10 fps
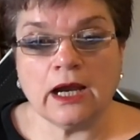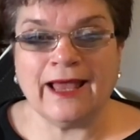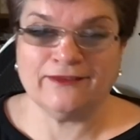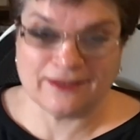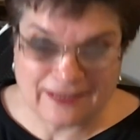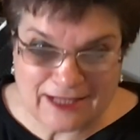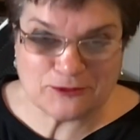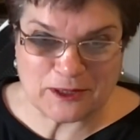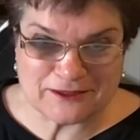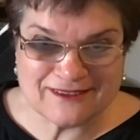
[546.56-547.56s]
and another
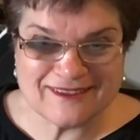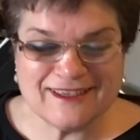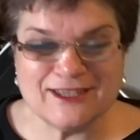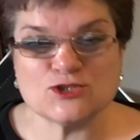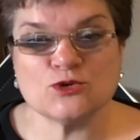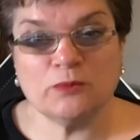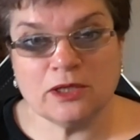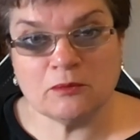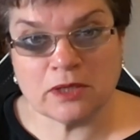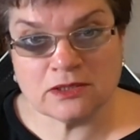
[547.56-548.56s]
one is to
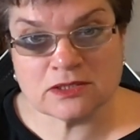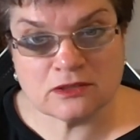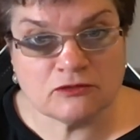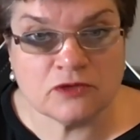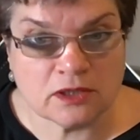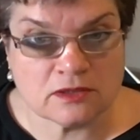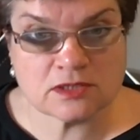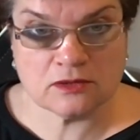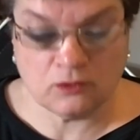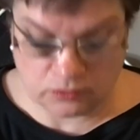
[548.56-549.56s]
minimize the
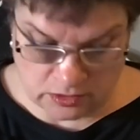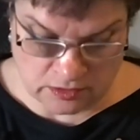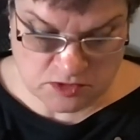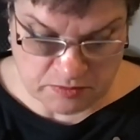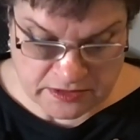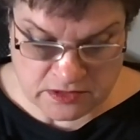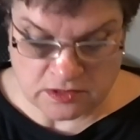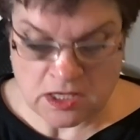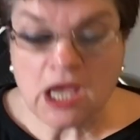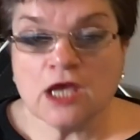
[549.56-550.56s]
fees or the
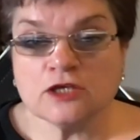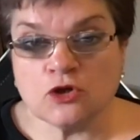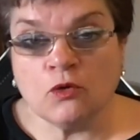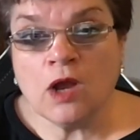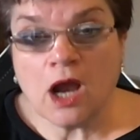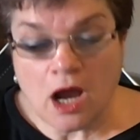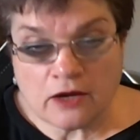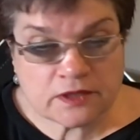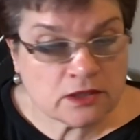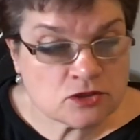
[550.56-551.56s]
expenses. So
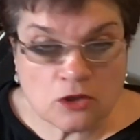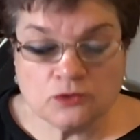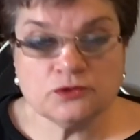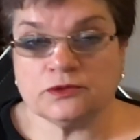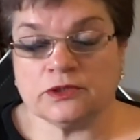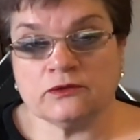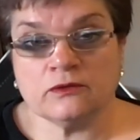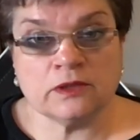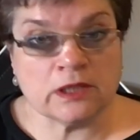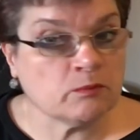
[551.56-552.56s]
after I told you that
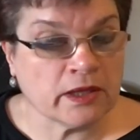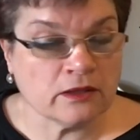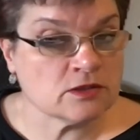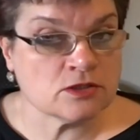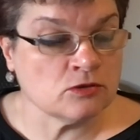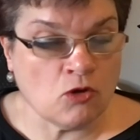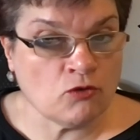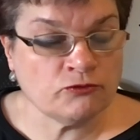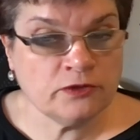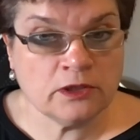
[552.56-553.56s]
Nutmeg is a low
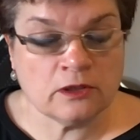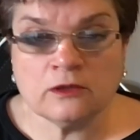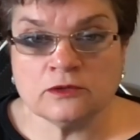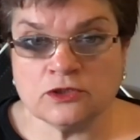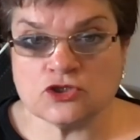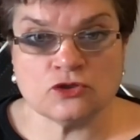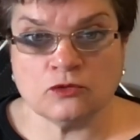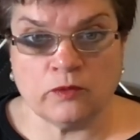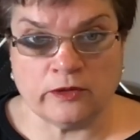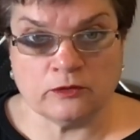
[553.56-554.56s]
fee
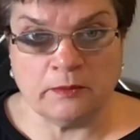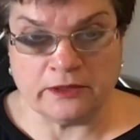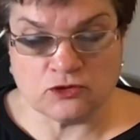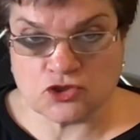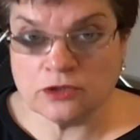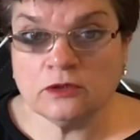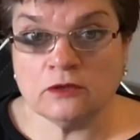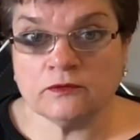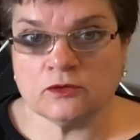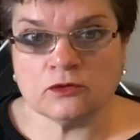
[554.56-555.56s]
digital wealth manager,
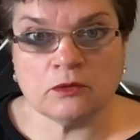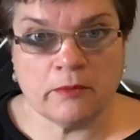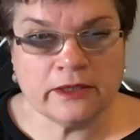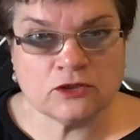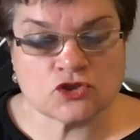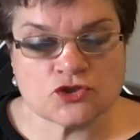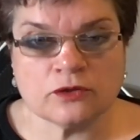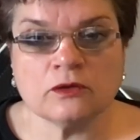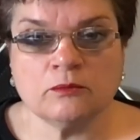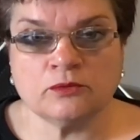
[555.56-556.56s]
even on the
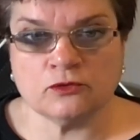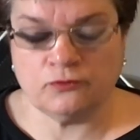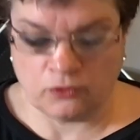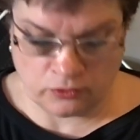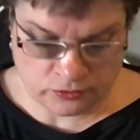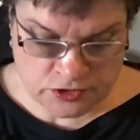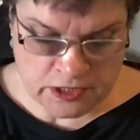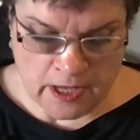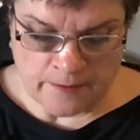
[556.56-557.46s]
managed portfolios,